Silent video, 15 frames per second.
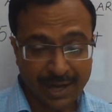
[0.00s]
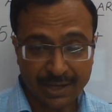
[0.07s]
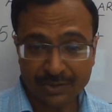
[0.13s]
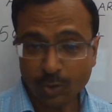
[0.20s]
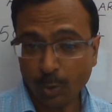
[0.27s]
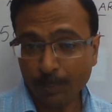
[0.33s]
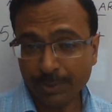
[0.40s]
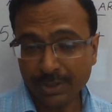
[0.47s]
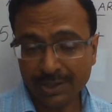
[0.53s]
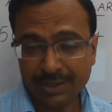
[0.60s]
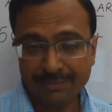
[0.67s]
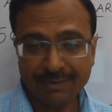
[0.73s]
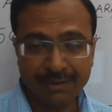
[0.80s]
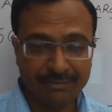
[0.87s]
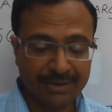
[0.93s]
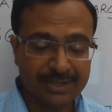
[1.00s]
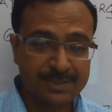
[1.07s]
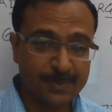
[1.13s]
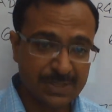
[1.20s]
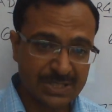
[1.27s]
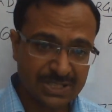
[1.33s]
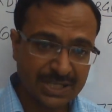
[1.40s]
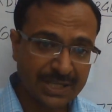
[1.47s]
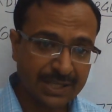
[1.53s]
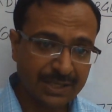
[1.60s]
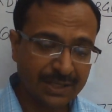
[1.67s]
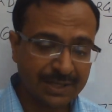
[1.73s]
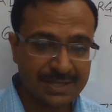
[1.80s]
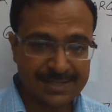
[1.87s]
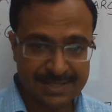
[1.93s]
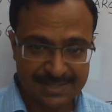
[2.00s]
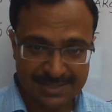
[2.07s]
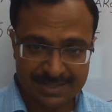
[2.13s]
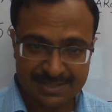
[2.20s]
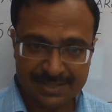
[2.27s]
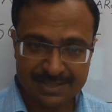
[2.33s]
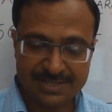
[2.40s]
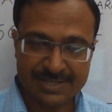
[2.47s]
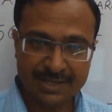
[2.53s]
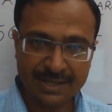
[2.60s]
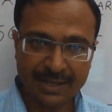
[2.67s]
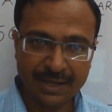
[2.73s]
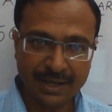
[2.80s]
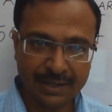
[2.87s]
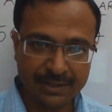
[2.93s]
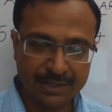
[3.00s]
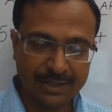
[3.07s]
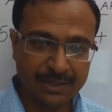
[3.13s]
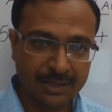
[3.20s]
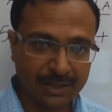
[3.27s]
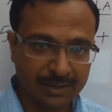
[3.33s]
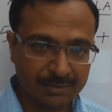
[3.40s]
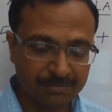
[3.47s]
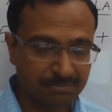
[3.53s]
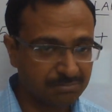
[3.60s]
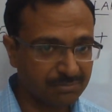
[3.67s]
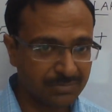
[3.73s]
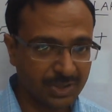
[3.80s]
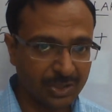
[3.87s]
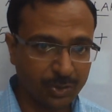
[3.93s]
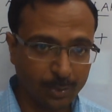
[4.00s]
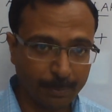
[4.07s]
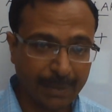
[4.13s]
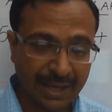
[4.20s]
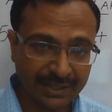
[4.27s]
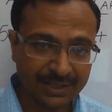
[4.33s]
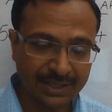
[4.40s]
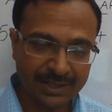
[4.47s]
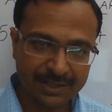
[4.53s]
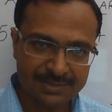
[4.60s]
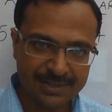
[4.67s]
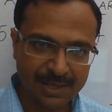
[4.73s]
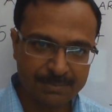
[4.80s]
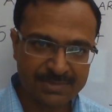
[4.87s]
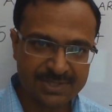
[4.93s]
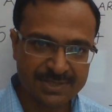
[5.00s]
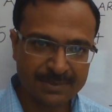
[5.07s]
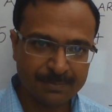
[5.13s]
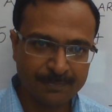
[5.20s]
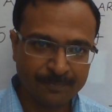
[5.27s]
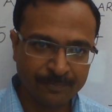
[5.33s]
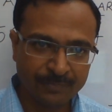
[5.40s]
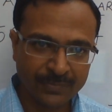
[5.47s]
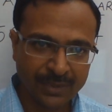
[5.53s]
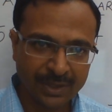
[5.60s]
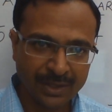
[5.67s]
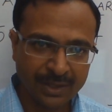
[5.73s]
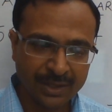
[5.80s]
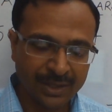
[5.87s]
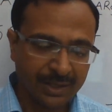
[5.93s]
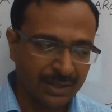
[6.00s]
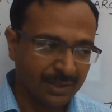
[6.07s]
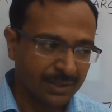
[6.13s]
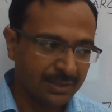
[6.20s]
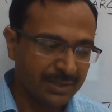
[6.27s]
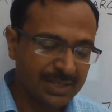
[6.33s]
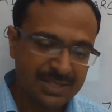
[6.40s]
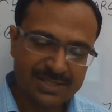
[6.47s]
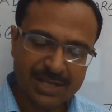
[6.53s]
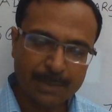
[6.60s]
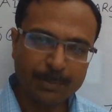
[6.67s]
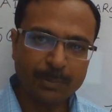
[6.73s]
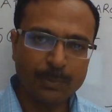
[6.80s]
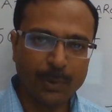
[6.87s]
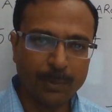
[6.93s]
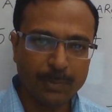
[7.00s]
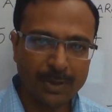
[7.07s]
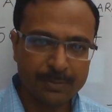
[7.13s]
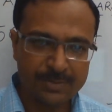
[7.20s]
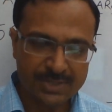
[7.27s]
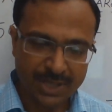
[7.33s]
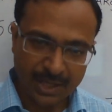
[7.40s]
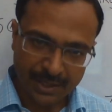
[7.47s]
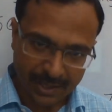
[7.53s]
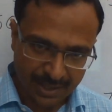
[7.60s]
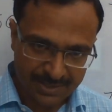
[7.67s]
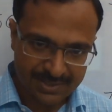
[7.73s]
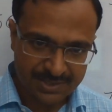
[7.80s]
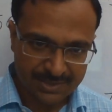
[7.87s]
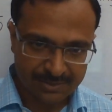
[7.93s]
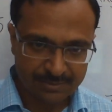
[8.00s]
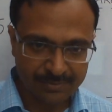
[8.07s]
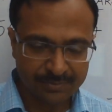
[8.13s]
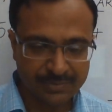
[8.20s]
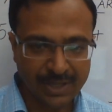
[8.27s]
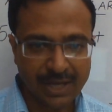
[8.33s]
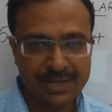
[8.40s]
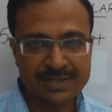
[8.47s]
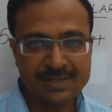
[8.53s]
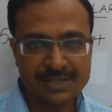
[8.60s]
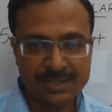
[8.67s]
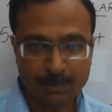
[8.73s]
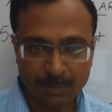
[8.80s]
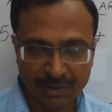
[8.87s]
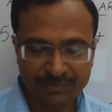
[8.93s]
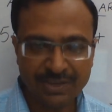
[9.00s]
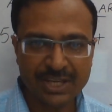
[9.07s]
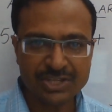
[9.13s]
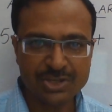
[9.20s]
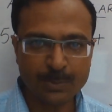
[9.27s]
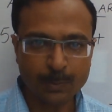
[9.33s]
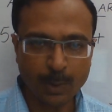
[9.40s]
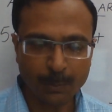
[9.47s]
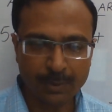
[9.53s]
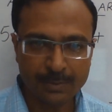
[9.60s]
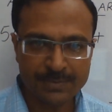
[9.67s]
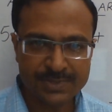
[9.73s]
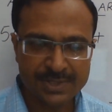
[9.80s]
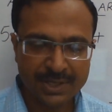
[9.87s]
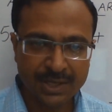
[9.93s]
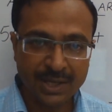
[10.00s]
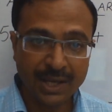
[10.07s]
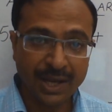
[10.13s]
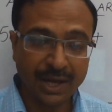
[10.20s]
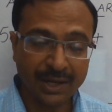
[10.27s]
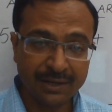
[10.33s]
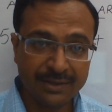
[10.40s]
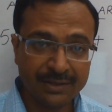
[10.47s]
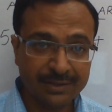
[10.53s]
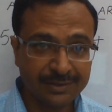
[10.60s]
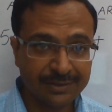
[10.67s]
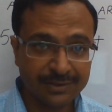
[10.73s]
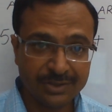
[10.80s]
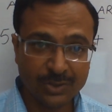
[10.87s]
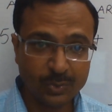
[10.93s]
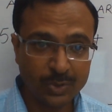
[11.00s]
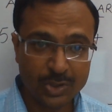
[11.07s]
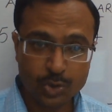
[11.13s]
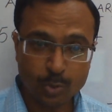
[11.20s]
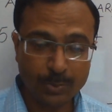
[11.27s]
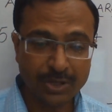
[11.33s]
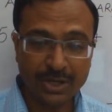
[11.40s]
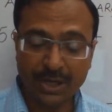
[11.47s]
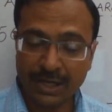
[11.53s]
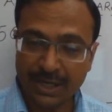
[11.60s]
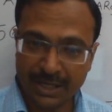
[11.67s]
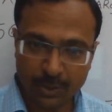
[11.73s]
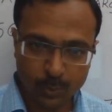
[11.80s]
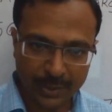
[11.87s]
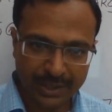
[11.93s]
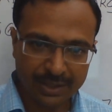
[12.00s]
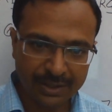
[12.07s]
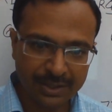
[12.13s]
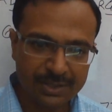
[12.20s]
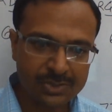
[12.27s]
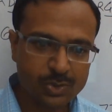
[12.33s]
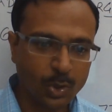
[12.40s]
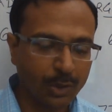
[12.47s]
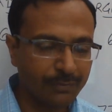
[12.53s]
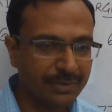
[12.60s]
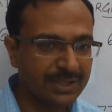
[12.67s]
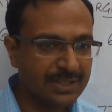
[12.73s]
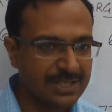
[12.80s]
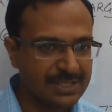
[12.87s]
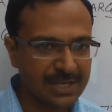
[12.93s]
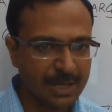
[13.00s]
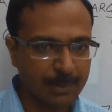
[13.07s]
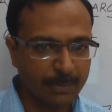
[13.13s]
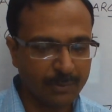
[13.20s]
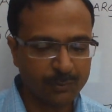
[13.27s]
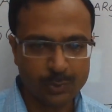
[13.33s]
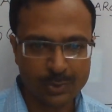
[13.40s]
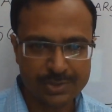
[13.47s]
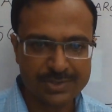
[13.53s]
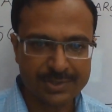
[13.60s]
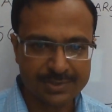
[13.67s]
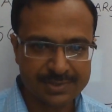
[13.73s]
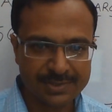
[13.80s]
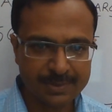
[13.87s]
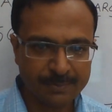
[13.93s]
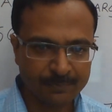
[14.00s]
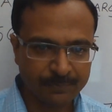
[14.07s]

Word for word: at competitive level, especially in S S C, C G L and in, uh, you know, banking exams, these type of problems are asked, that is the simplification problems, and uh, you need to be really quick in solving these type of questions.